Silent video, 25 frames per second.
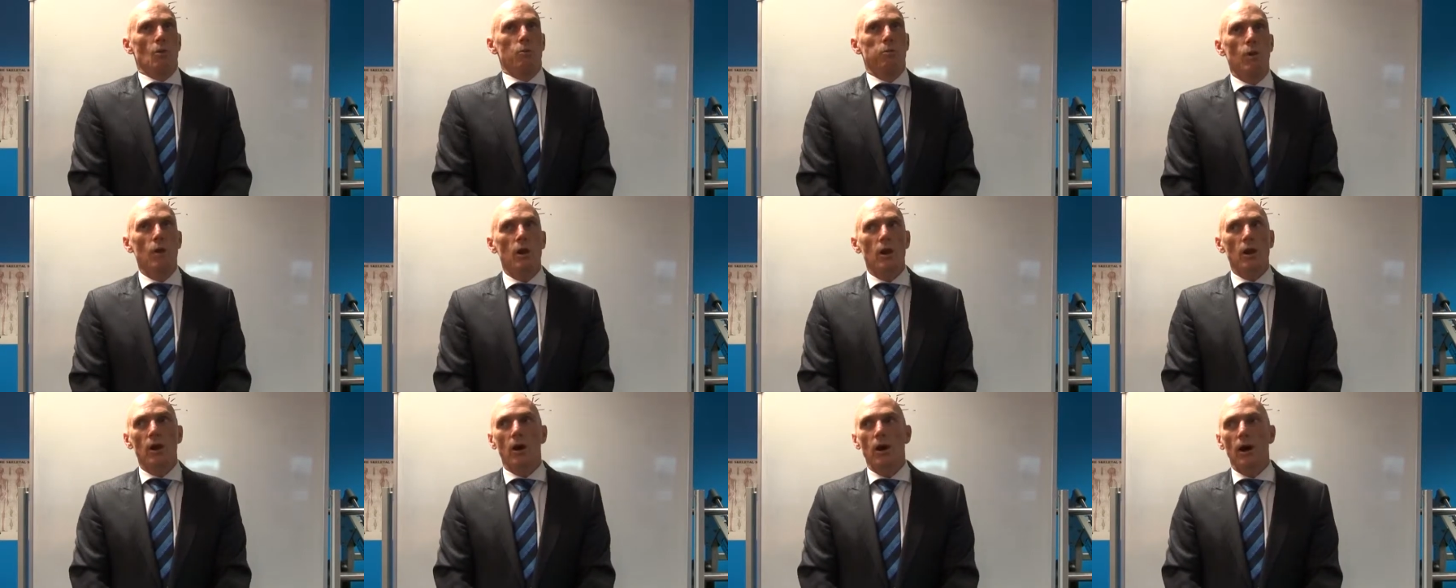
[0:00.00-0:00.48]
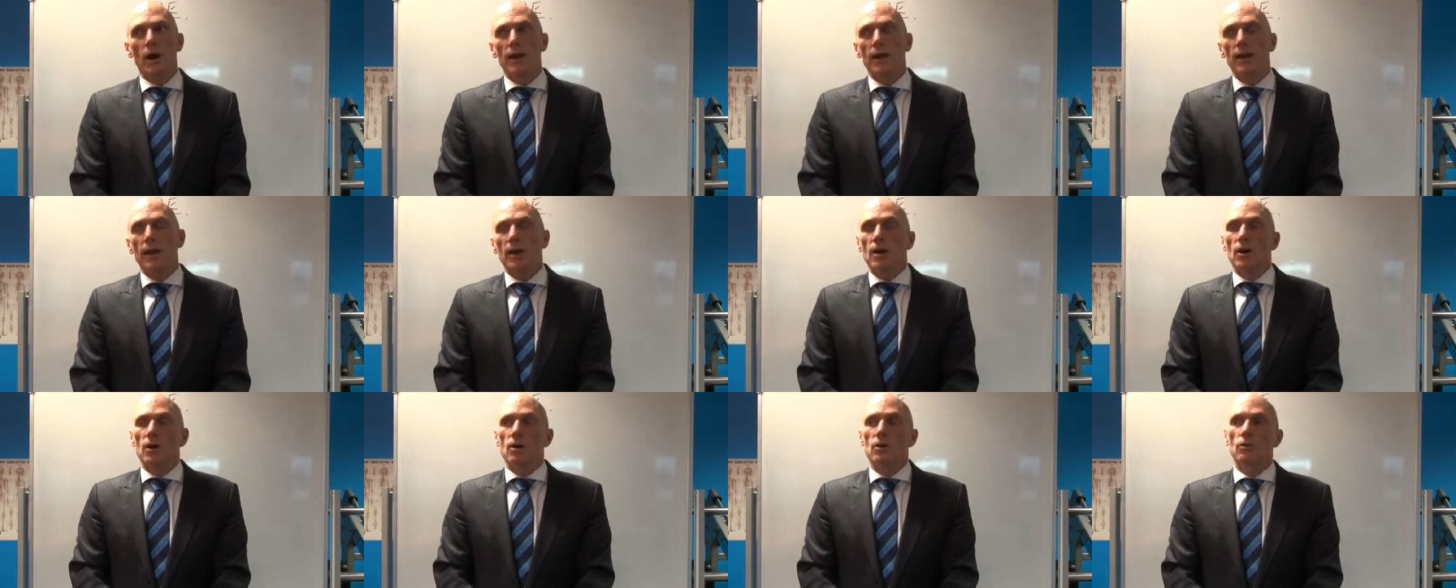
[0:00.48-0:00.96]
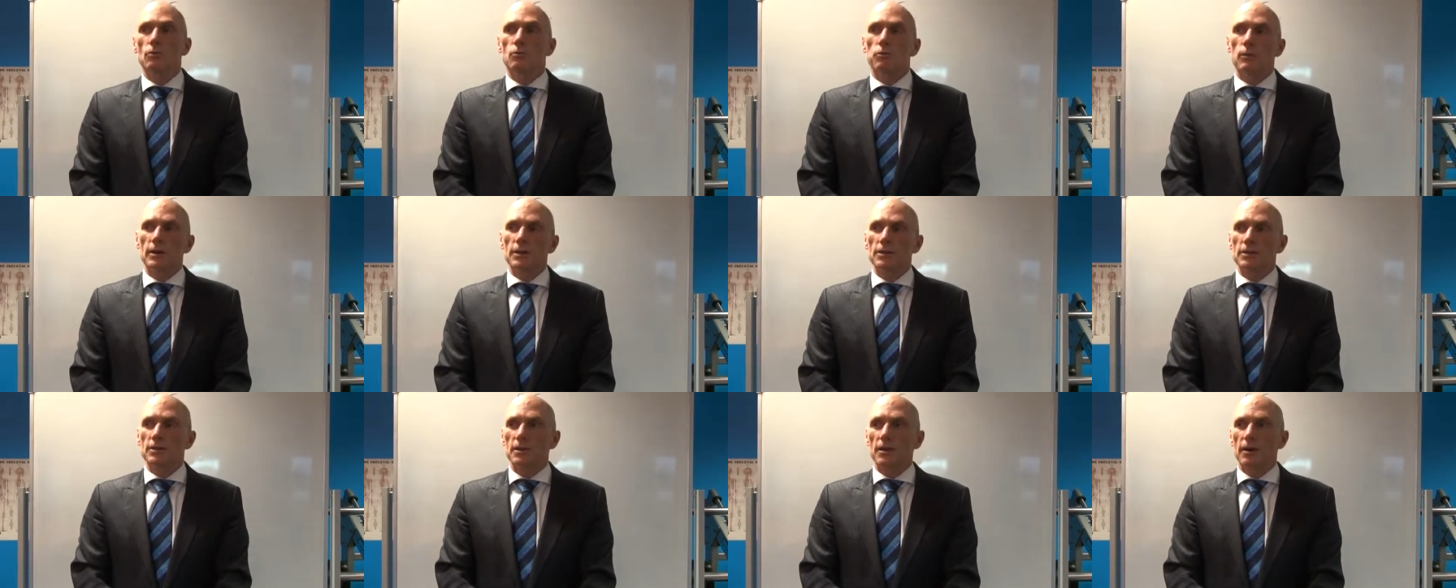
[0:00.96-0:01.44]
will I or
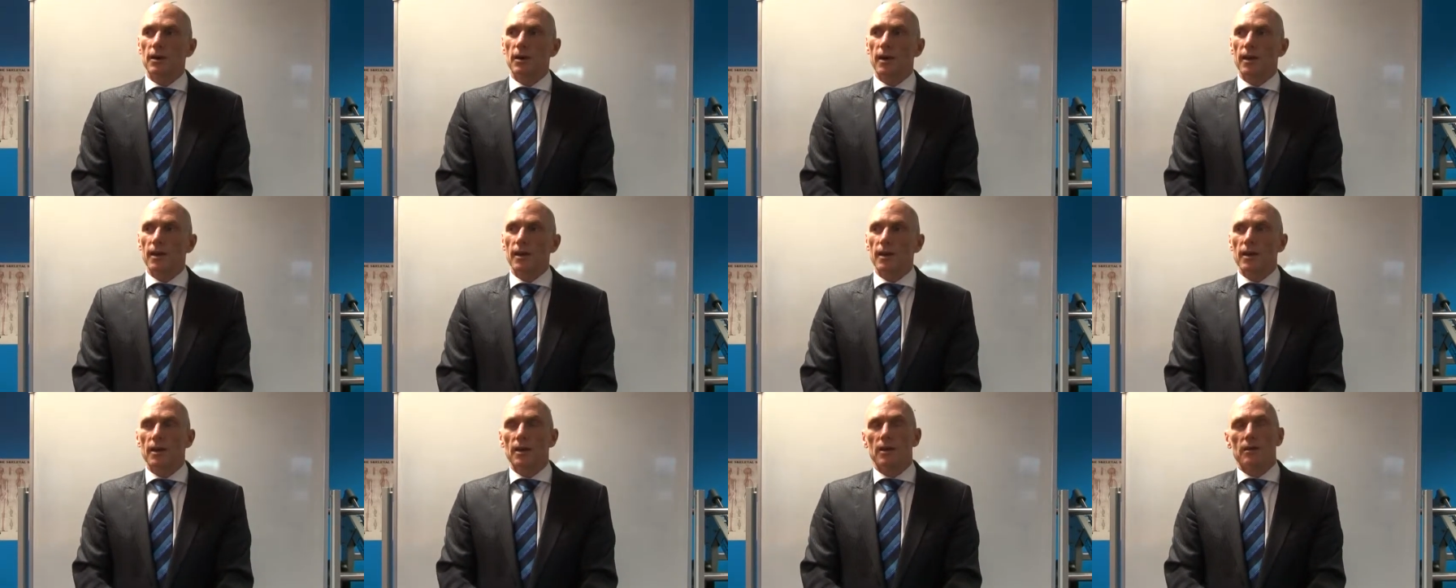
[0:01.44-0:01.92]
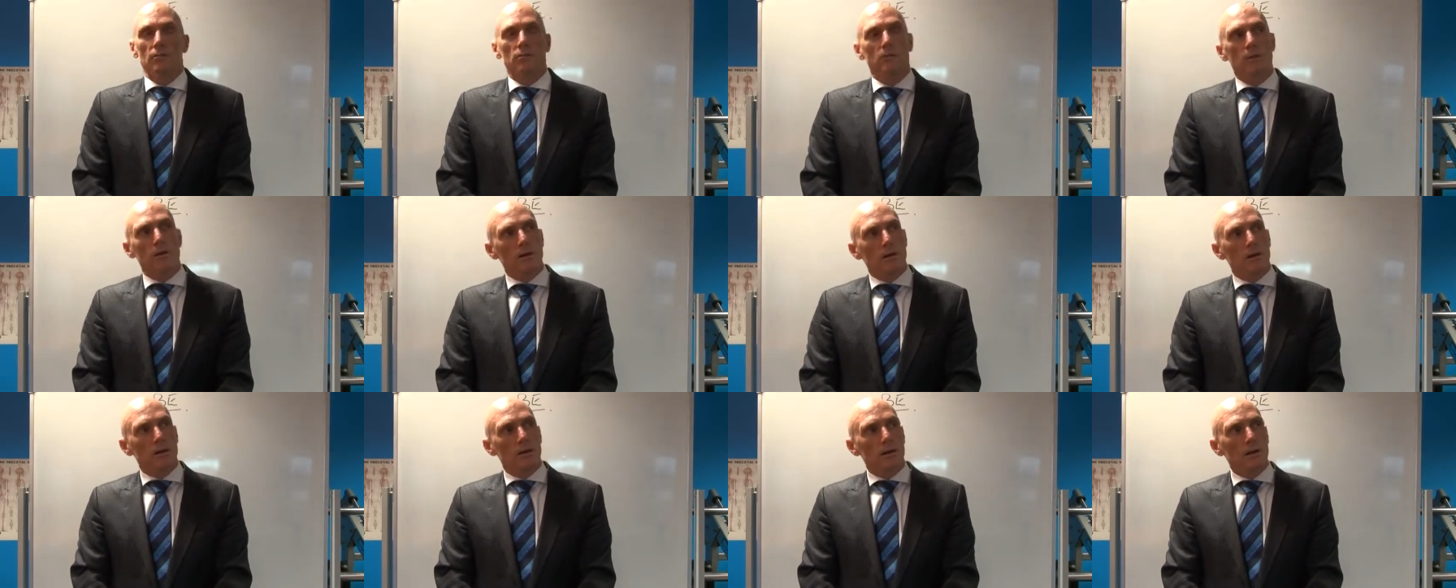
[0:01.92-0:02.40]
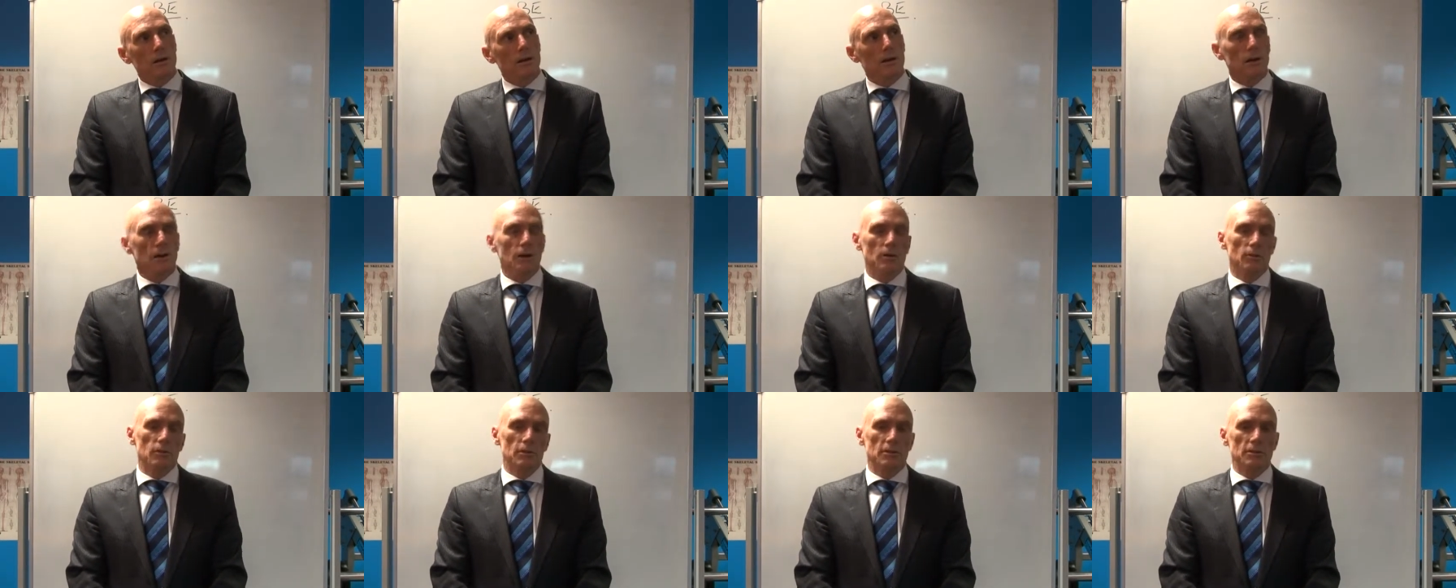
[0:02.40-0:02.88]
won't I? Will I
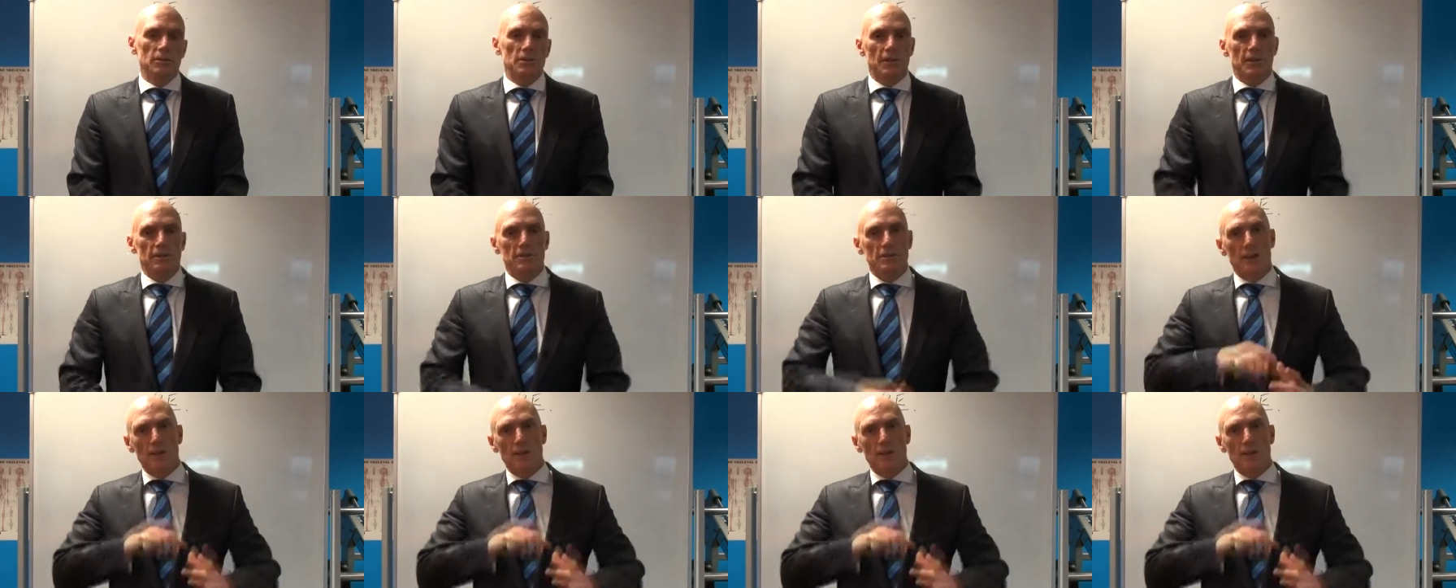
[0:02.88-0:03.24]
or won't I?